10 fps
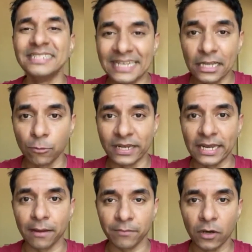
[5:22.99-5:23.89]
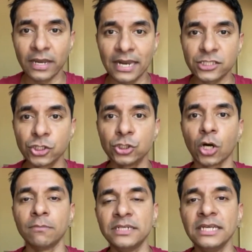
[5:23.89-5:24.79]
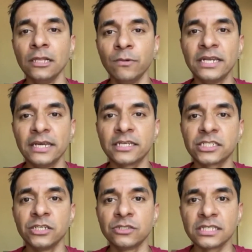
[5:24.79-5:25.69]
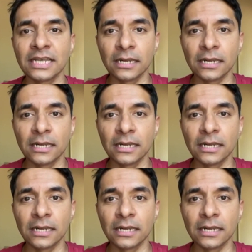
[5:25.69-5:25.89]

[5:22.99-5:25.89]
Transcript: Deal with them. Okay, that's your job. Deal with the excuses